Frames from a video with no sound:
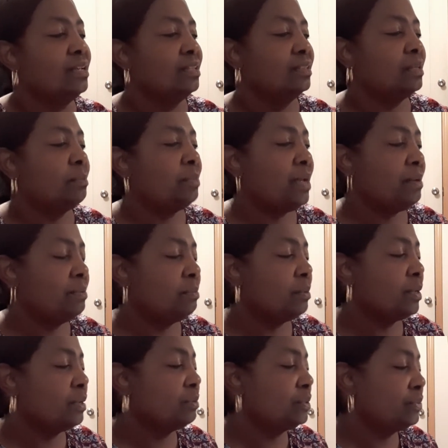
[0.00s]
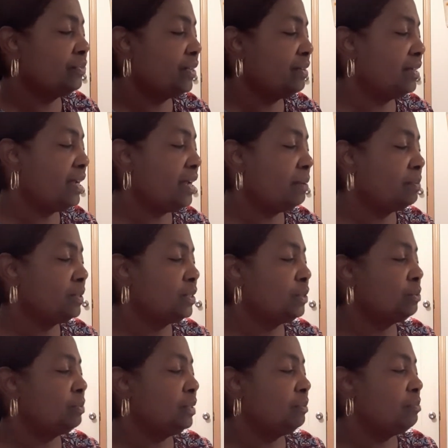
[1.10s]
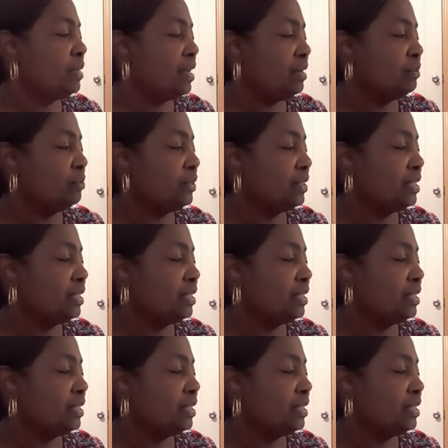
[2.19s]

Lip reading: The baby bird was very happy to be back with